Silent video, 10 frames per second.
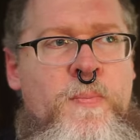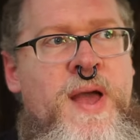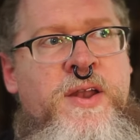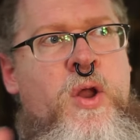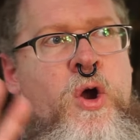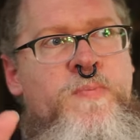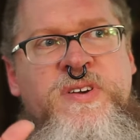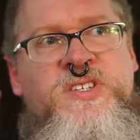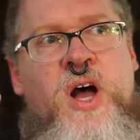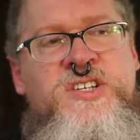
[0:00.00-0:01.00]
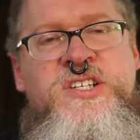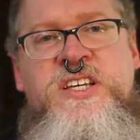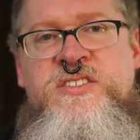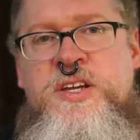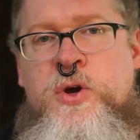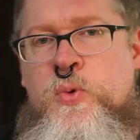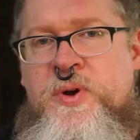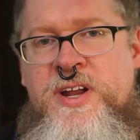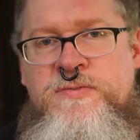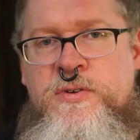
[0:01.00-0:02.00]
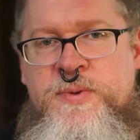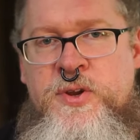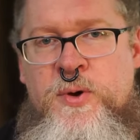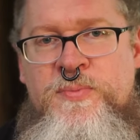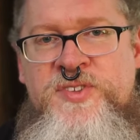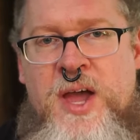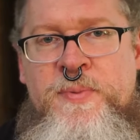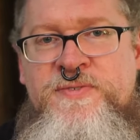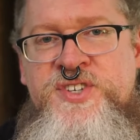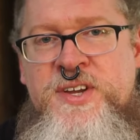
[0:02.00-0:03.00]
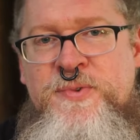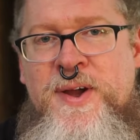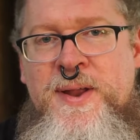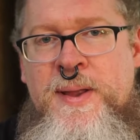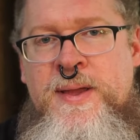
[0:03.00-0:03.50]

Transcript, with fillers: men are misogynistic or whatever, you know, type of shit, right?